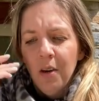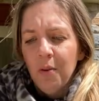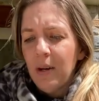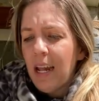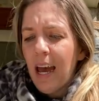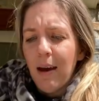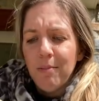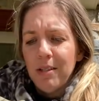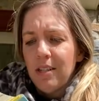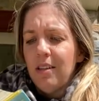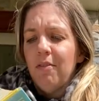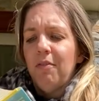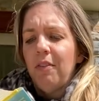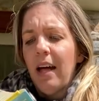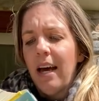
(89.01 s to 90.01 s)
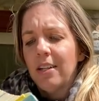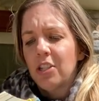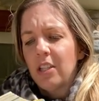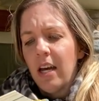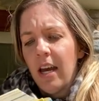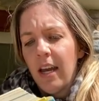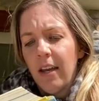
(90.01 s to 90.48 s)
What happened to the
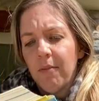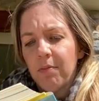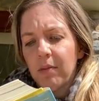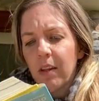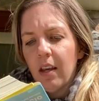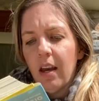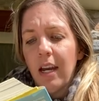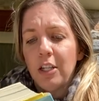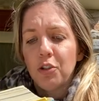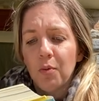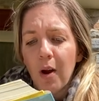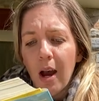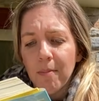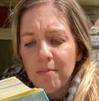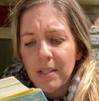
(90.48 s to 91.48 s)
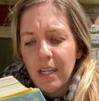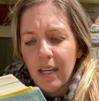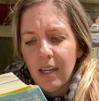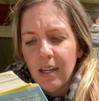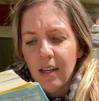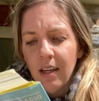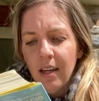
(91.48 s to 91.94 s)
flashlight?" "I dropped
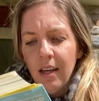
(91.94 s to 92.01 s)
it."